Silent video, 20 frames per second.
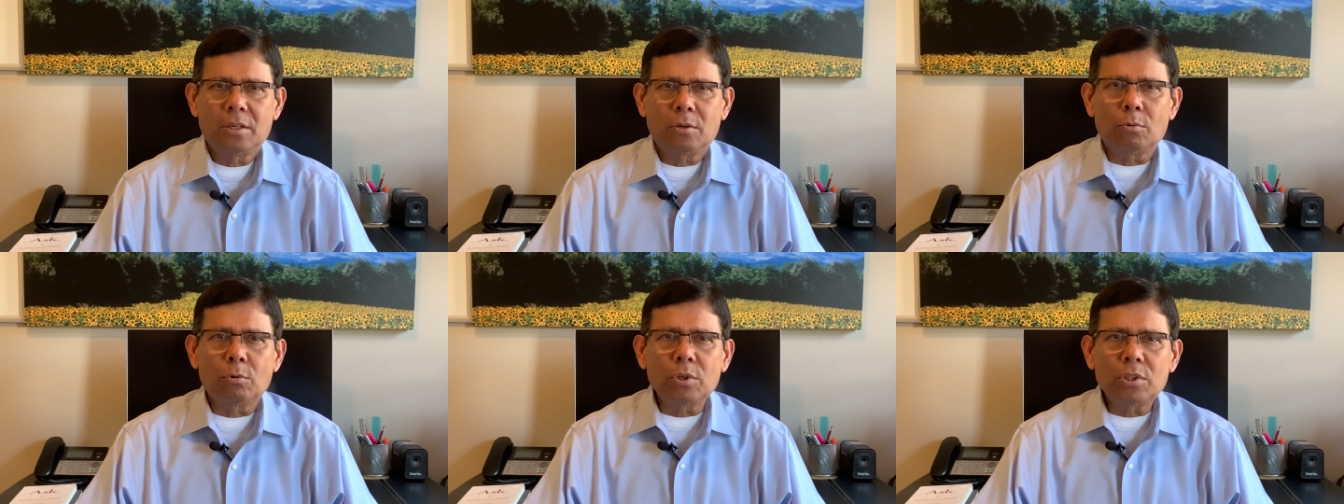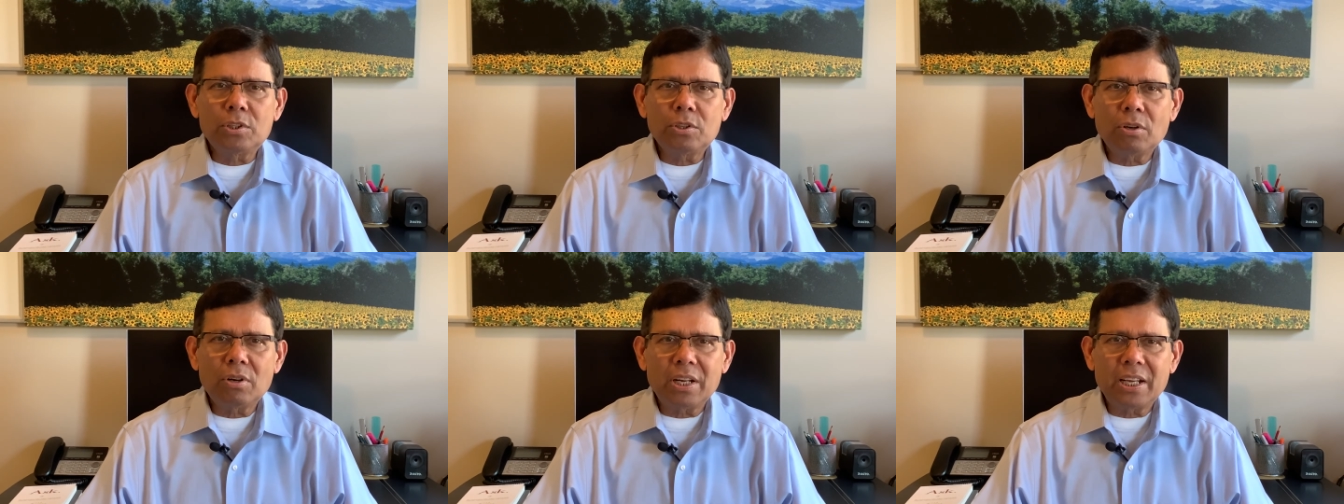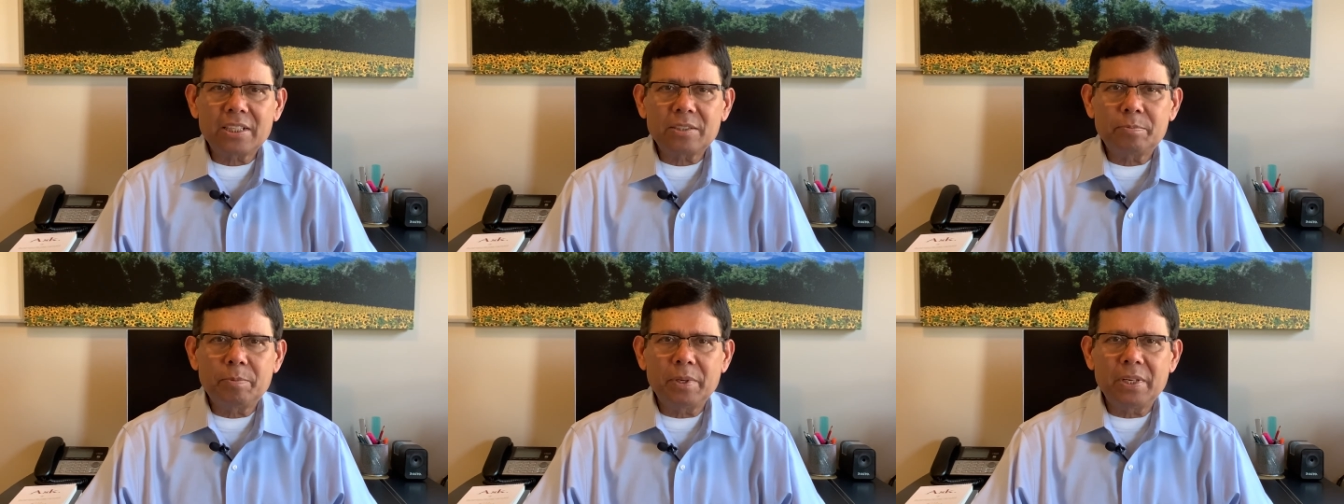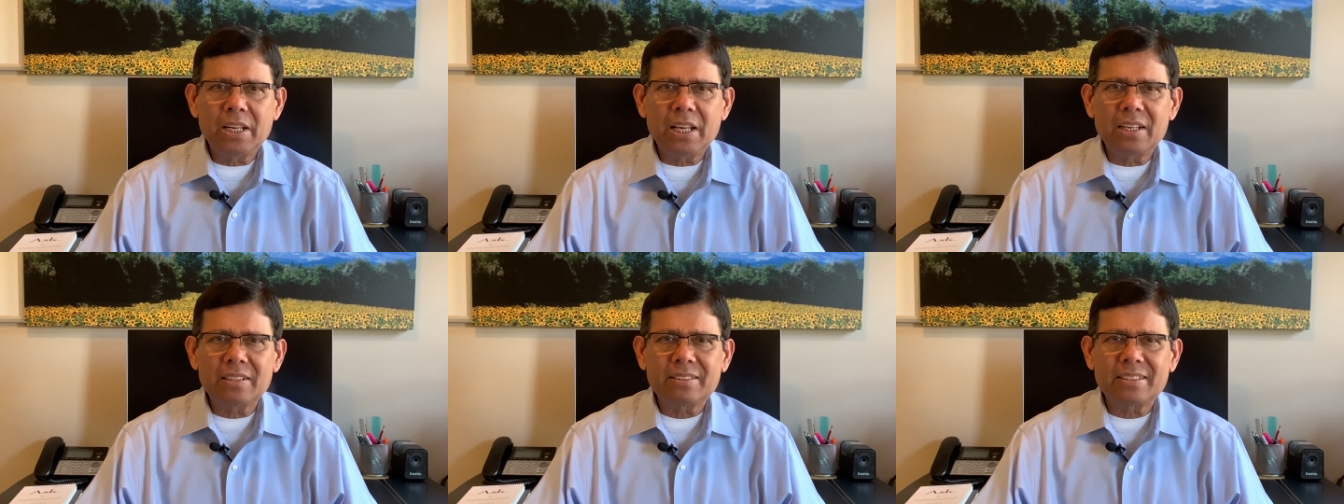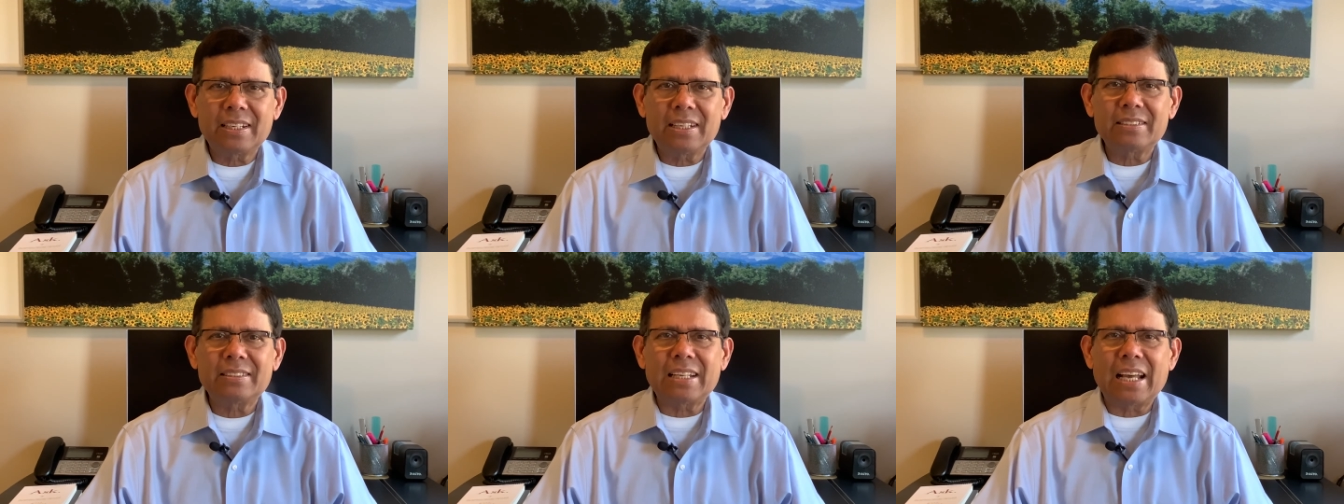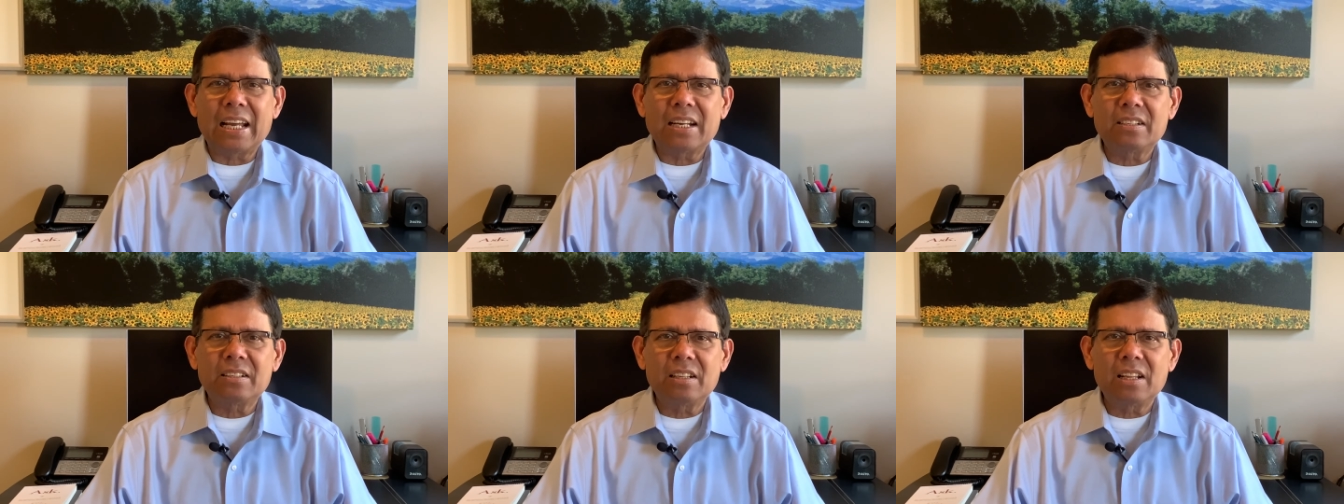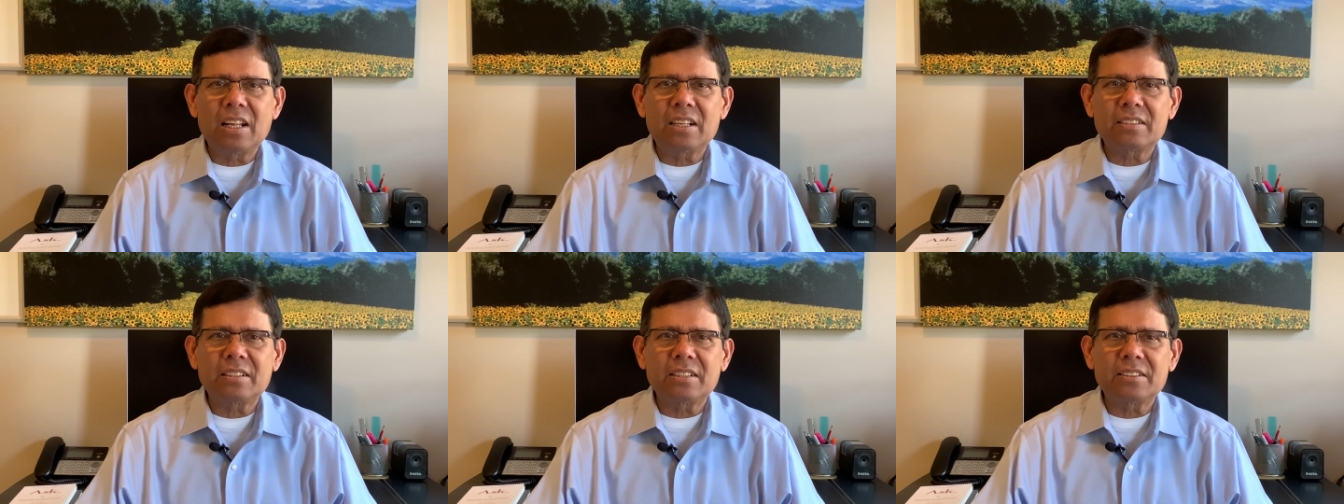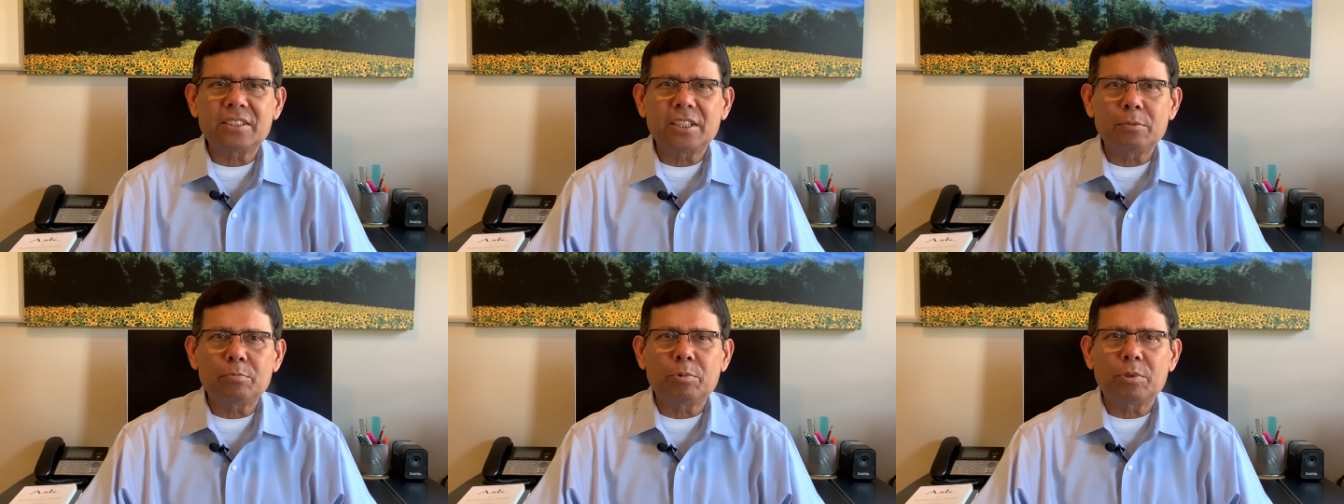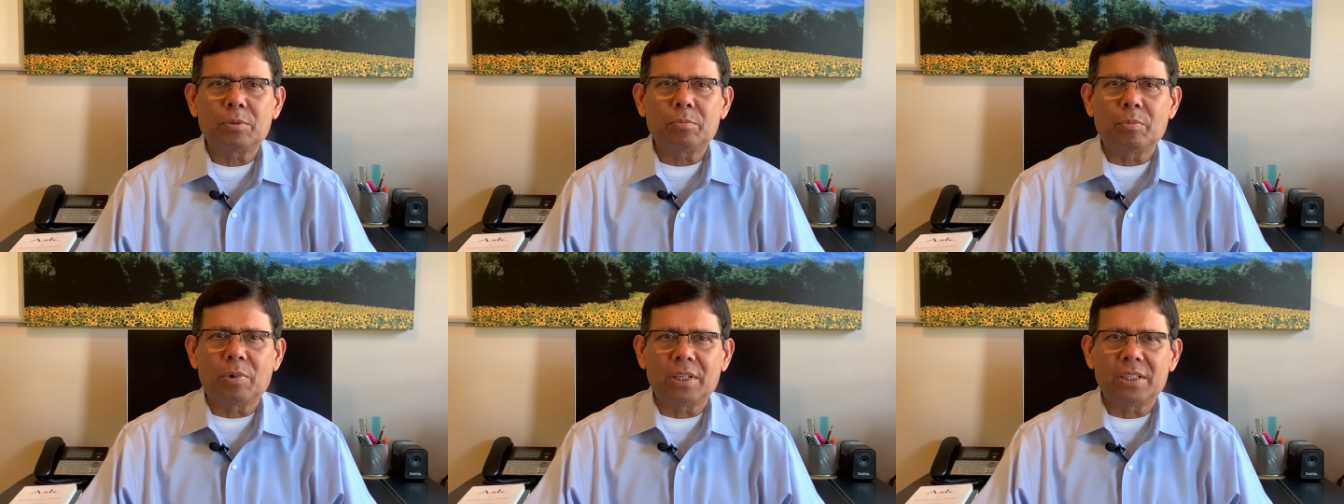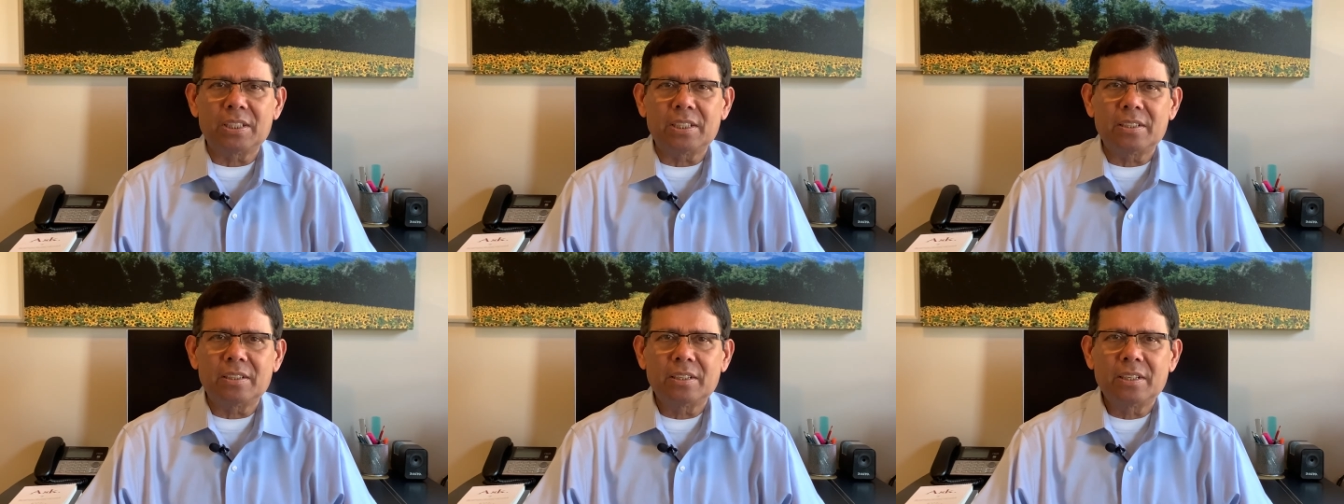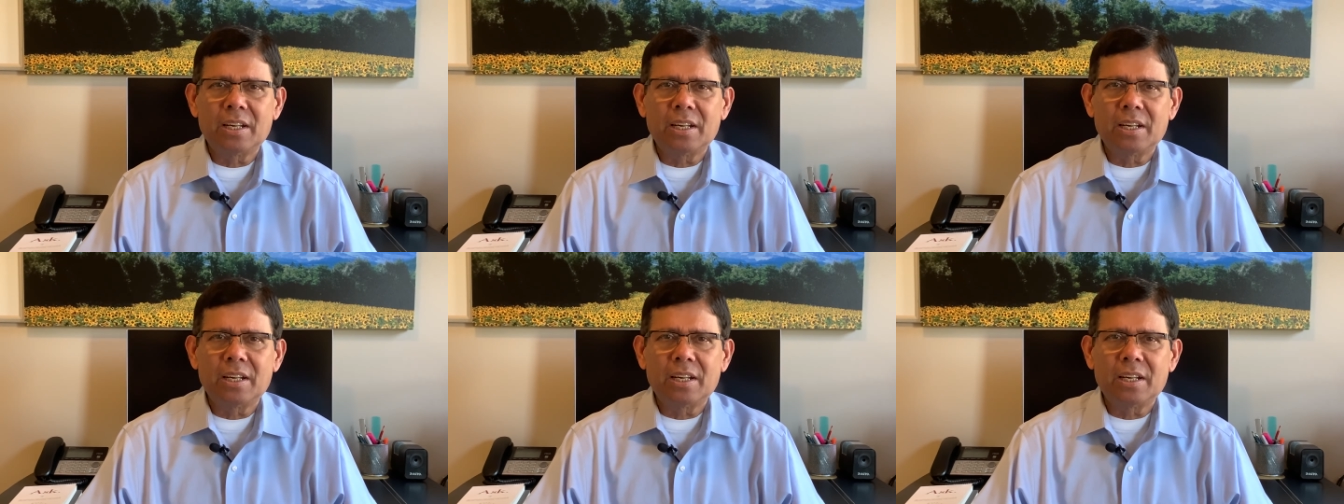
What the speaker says: with your experiences and relationship with money.